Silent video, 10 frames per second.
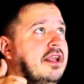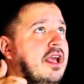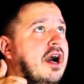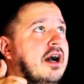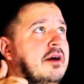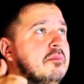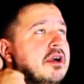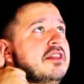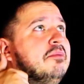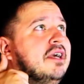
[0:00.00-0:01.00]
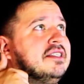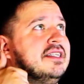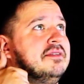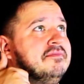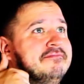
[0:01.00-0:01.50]
Yeah, bring in the
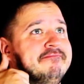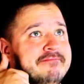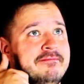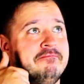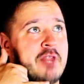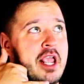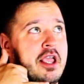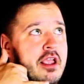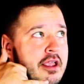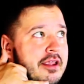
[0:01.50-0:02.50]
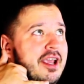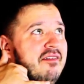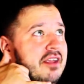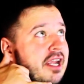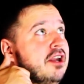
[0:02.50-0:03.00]
president.
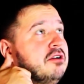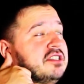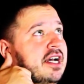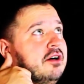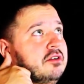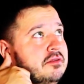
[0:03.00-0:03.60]
Yep, he knows now.